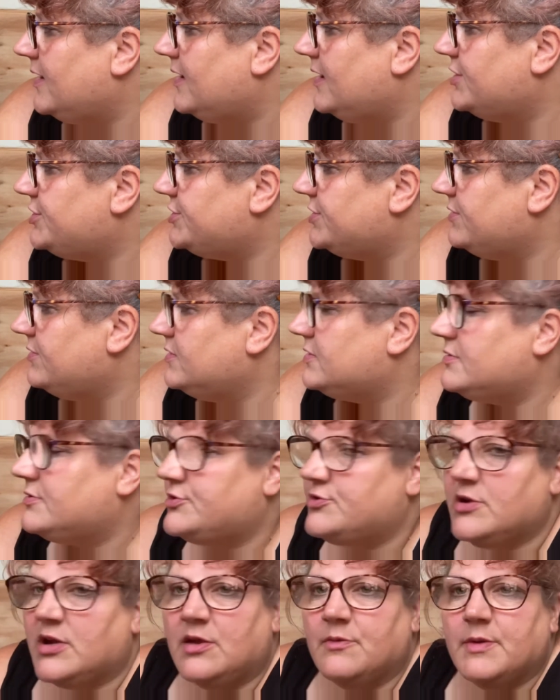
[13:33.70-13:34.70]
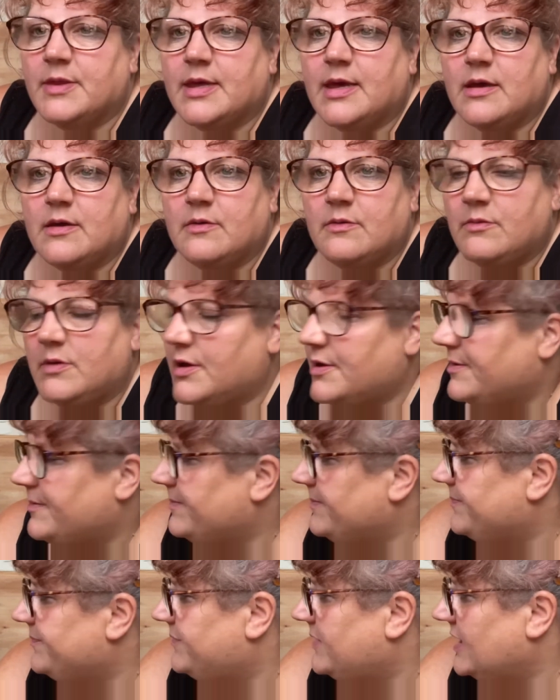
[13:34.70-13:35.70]
issues, struggling with that.
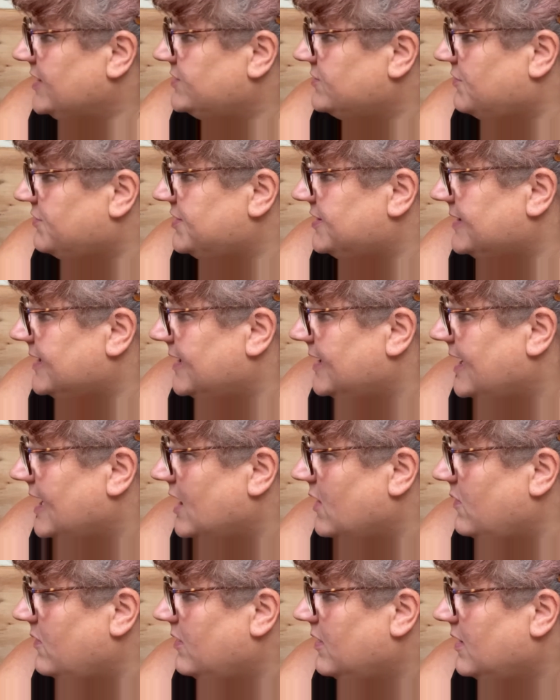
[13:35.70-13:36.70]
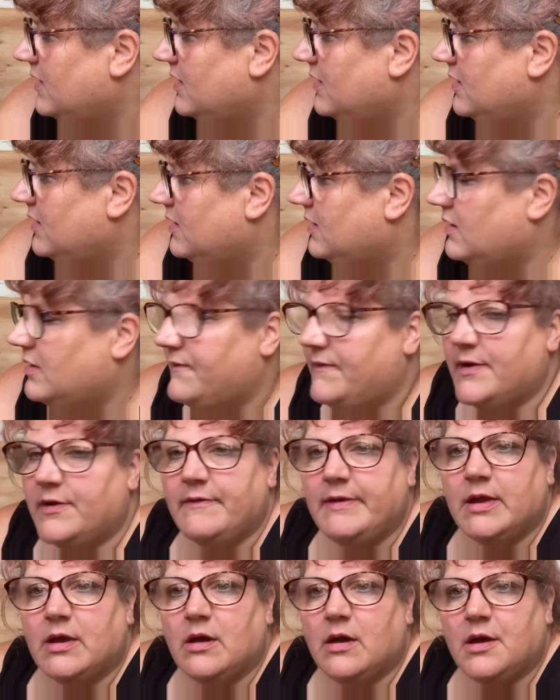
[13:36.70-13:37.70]
They saw today how I find it
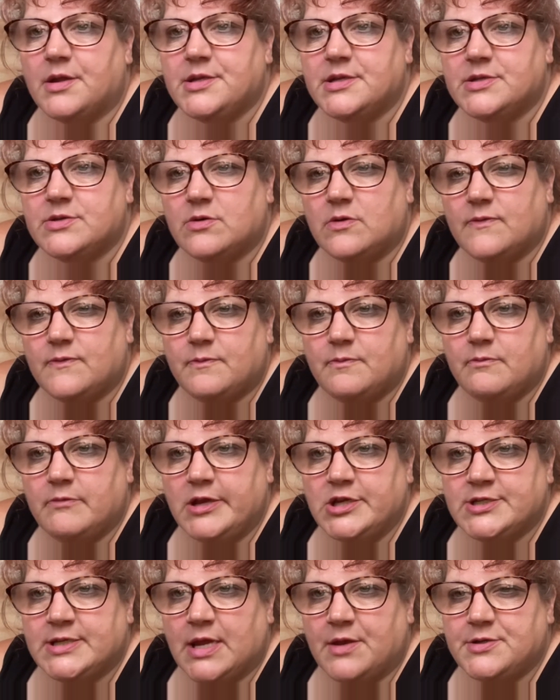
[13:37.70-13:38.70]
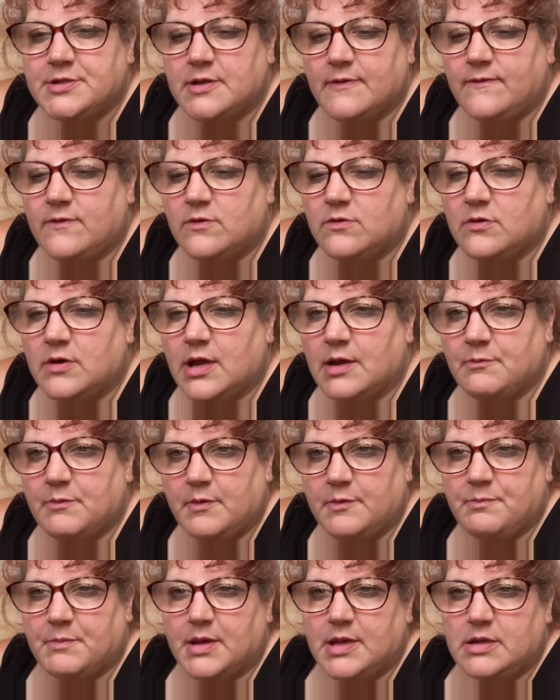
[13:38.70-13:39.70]
really hard to sort of reach down to the floor, and
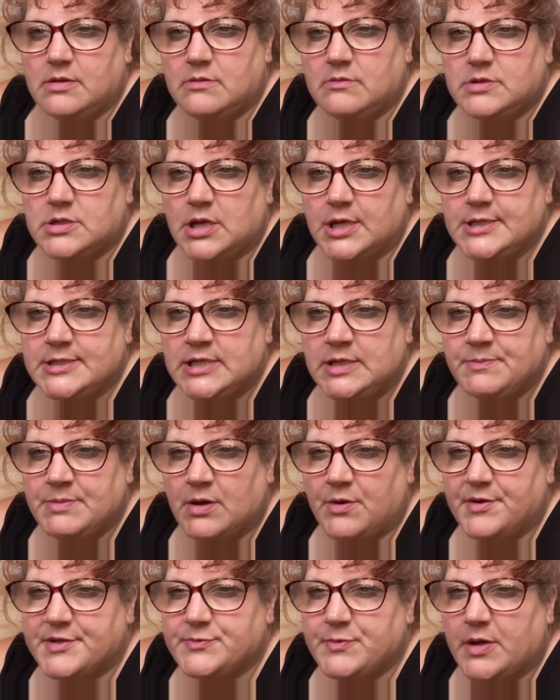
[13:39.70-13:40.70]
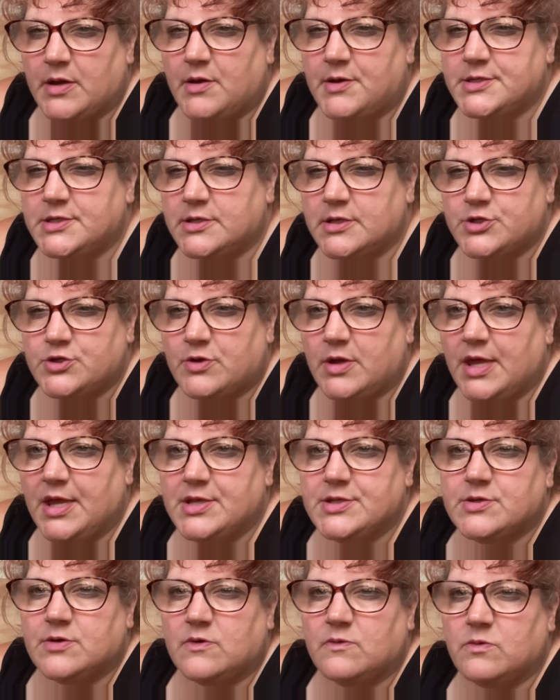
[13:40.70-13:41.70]
with my tight seatbelt as well. So they're trying
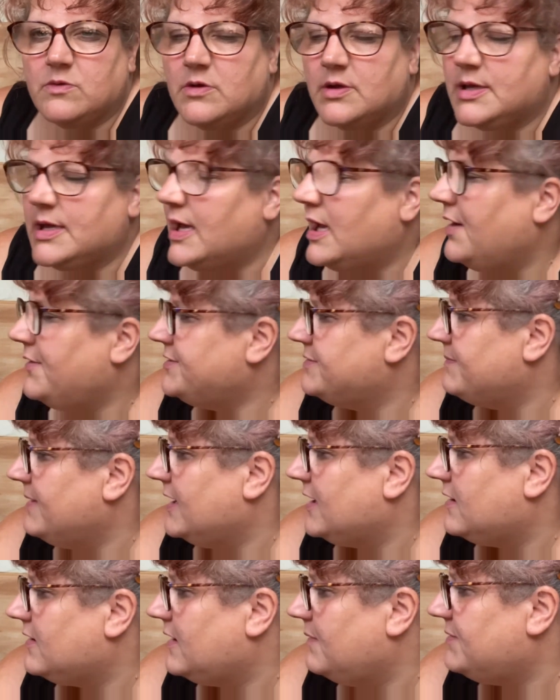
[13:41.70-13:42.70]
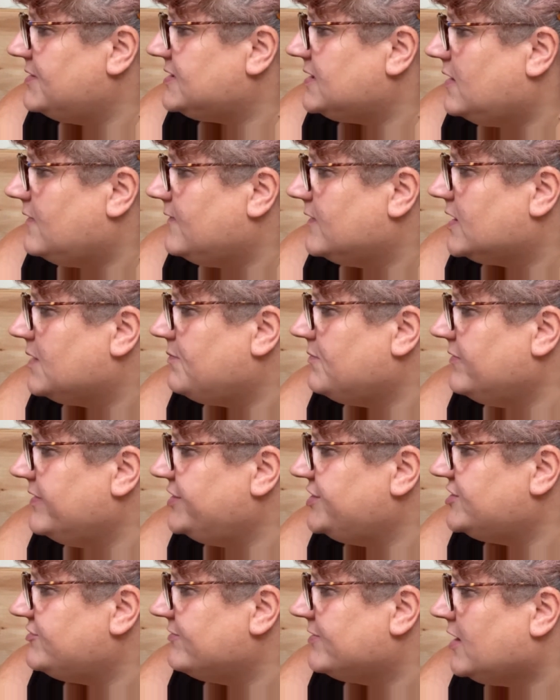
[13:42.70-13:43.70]
to sort of work out how to give myself a couple more
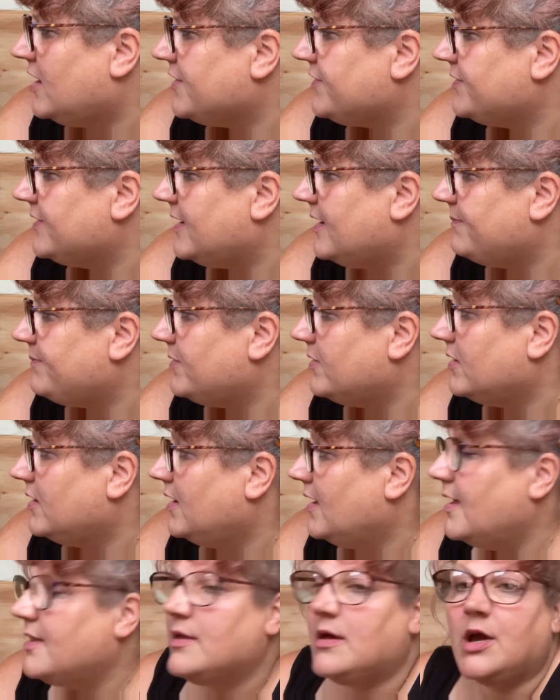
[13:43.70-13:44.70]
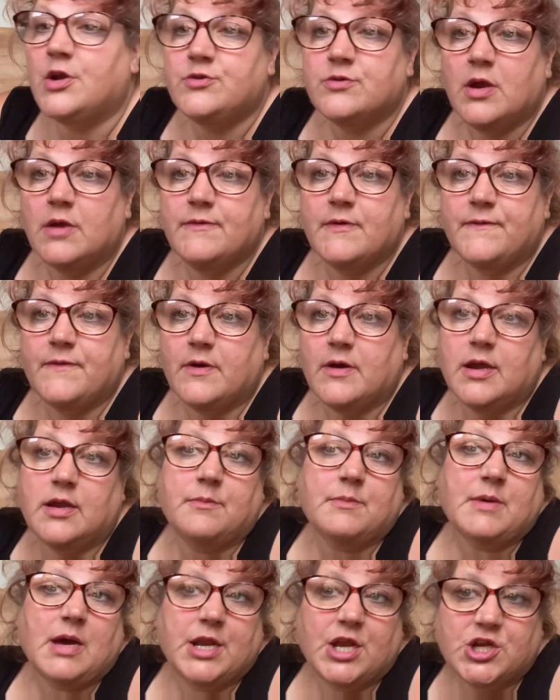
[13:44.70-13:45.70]
inches regarding that. But I drove her fine, I
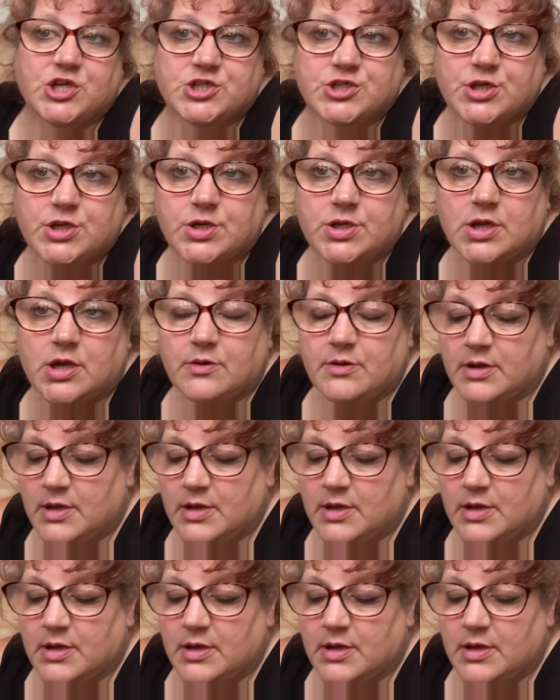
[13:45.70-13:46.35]
managed, you know.